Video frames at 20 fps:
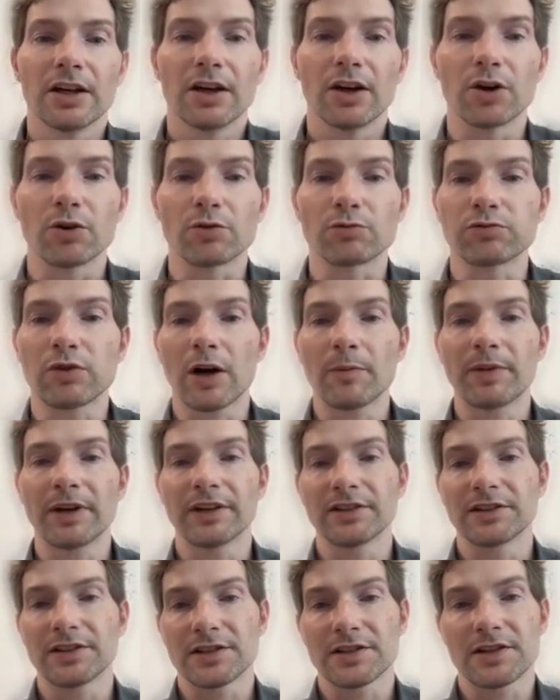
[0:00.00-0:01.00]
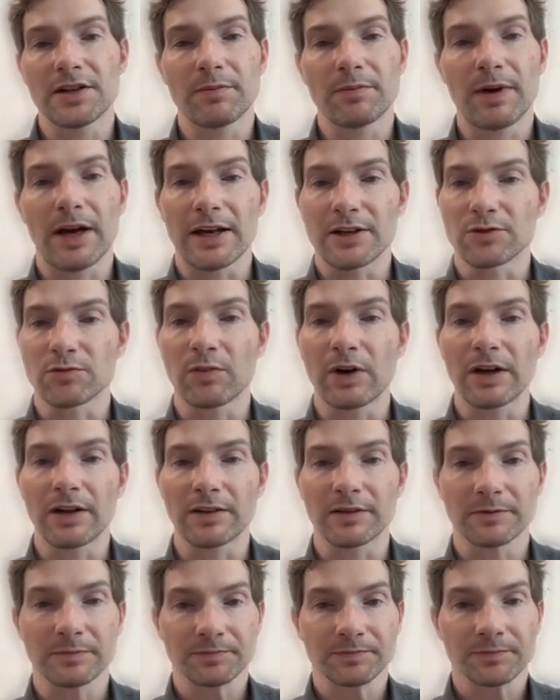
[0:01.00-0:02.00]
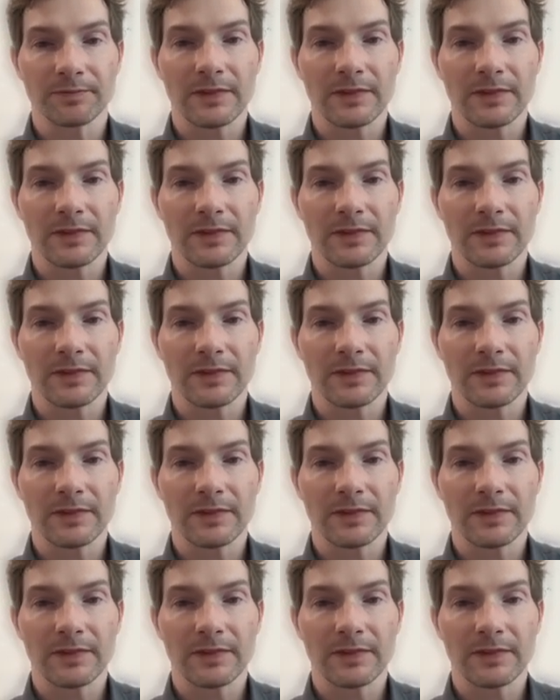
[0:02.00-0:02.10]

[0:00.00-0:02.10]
wrapping this up as well.